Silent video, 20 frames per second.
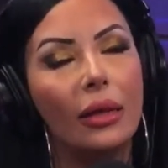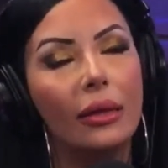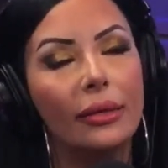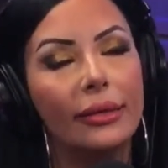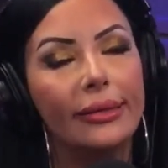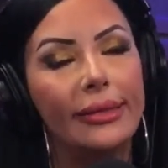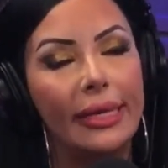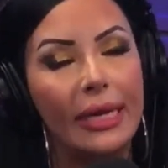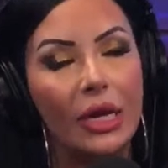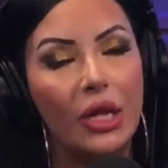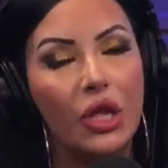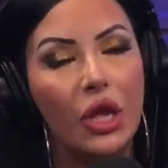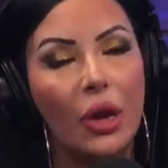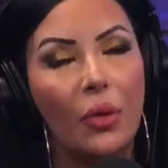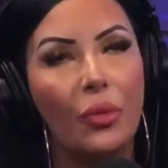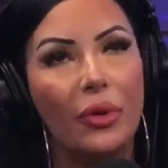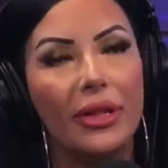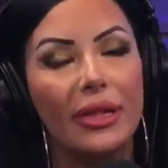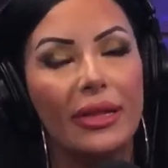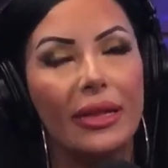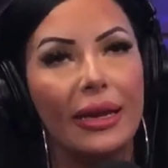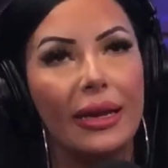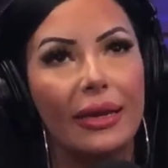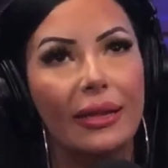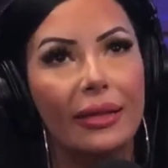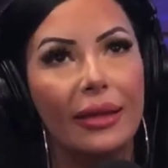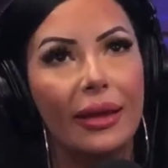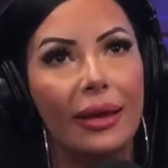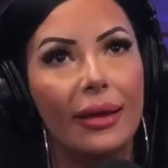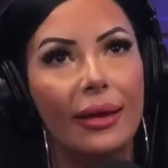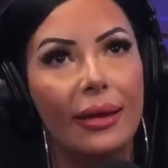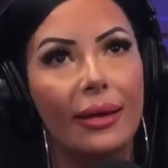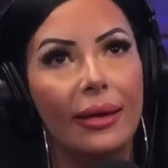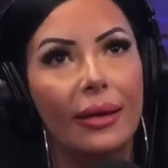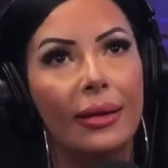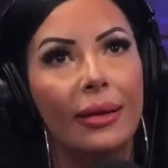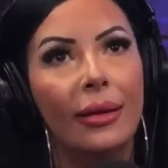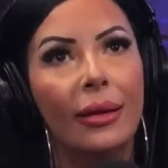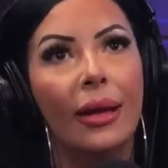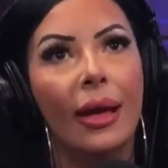DJ wasn't in
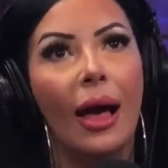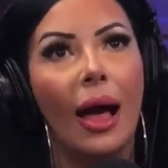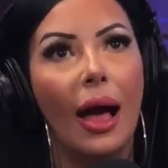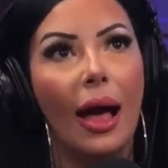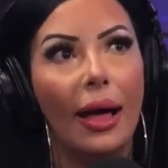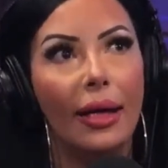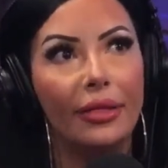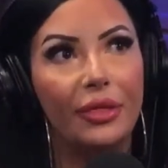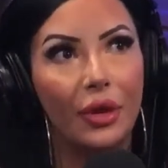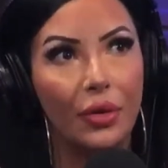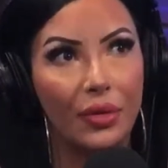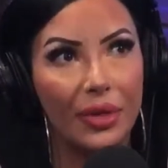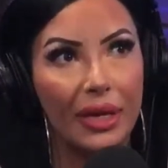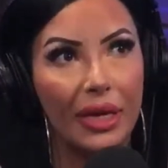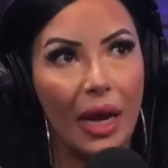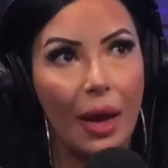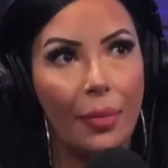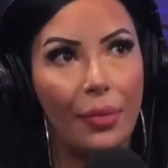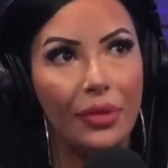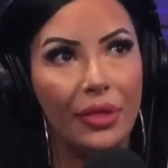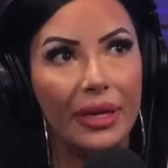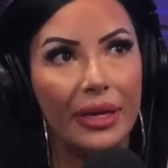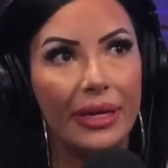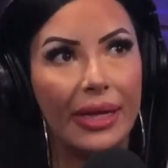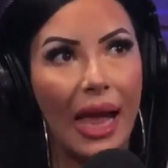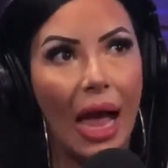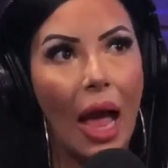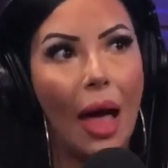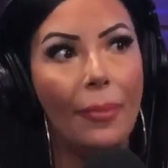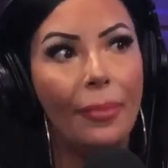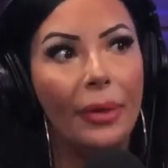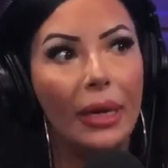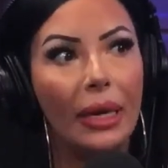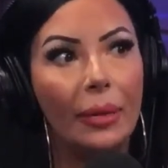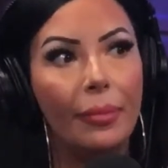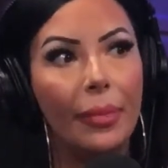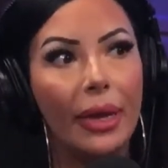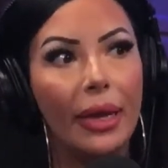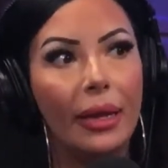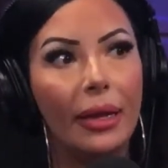there. There was a couple things
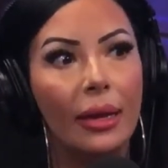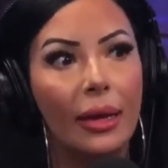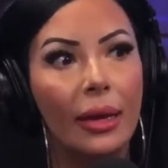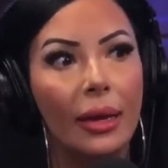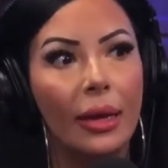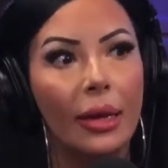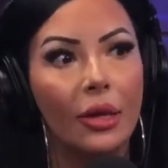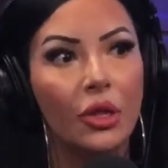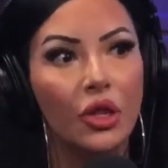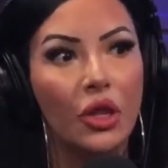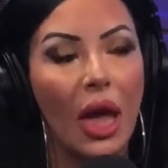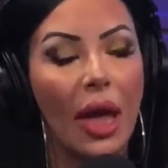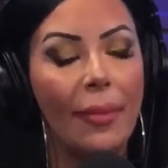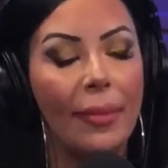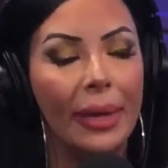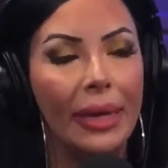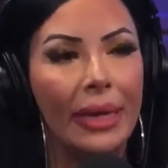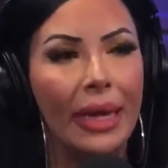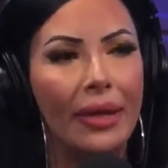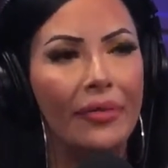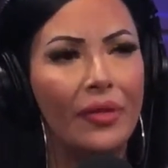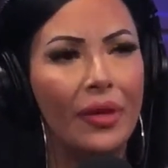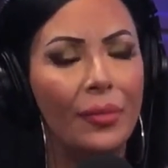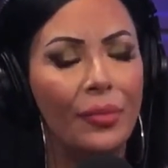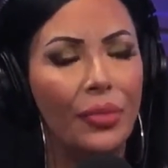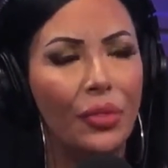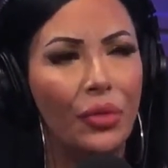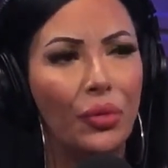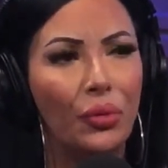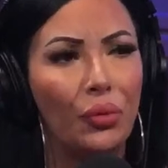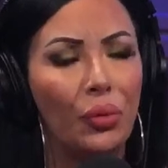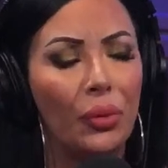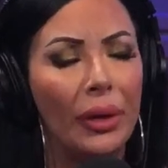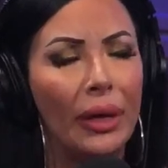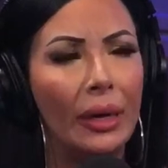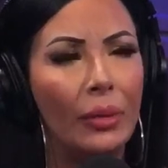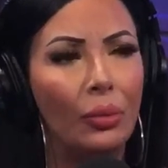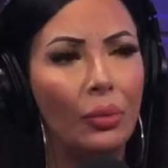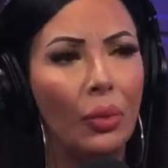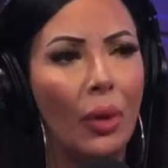happening, but Chapman gave up
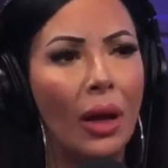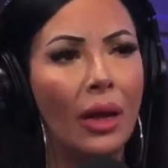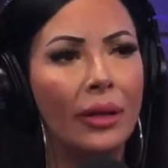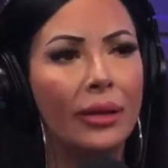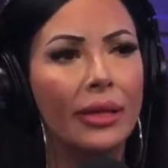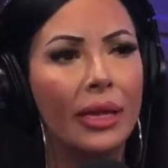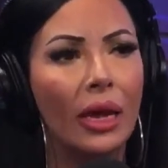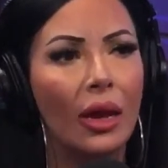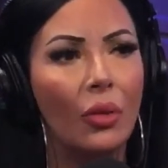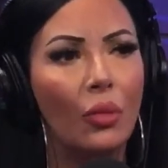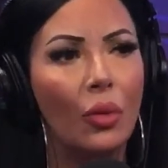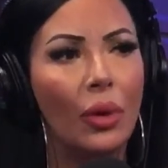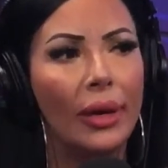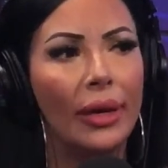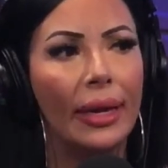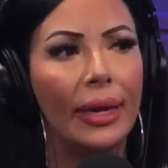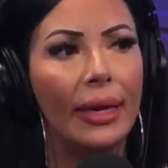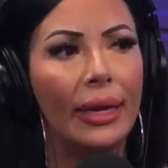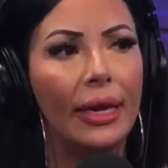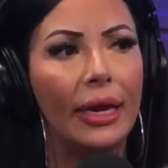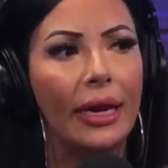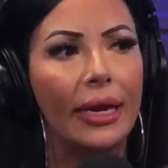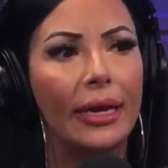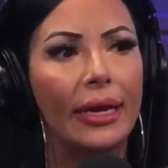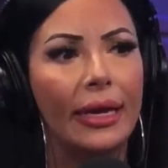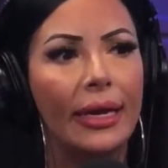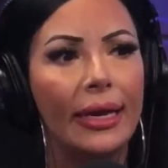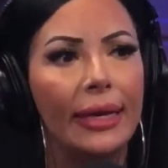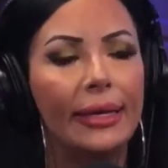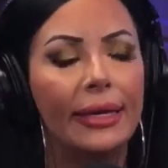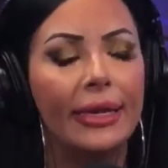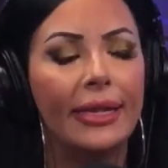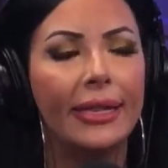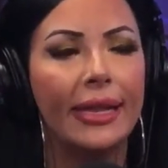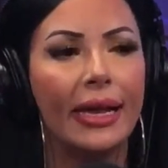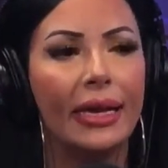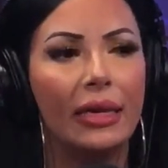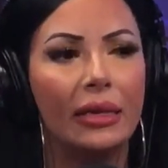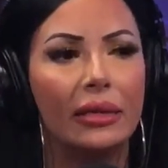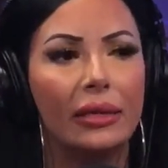3 runs in 1 inning, and he
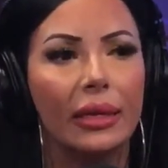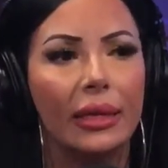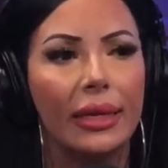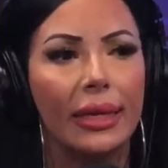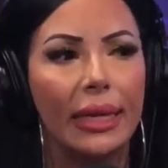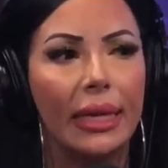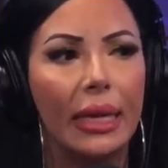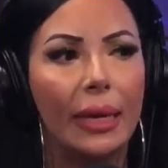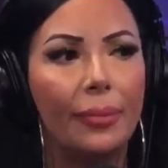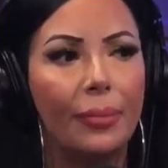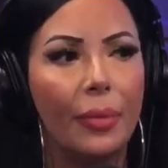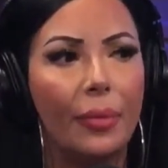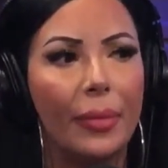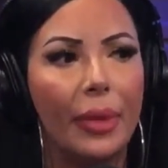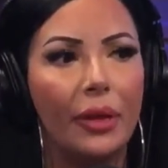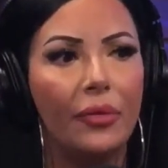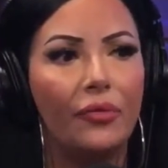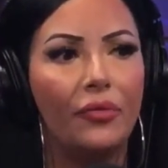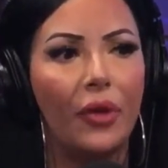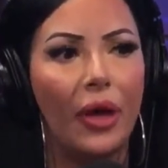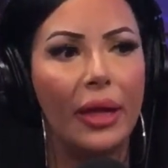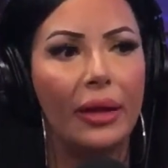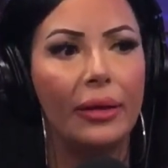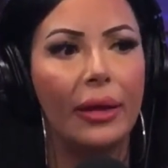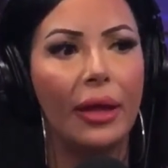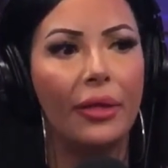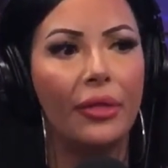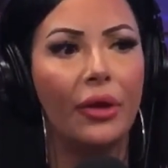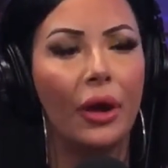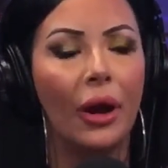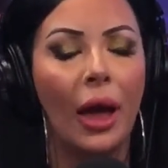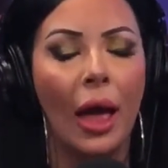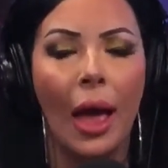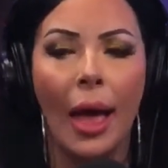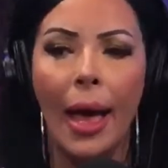decided to keep him in for another.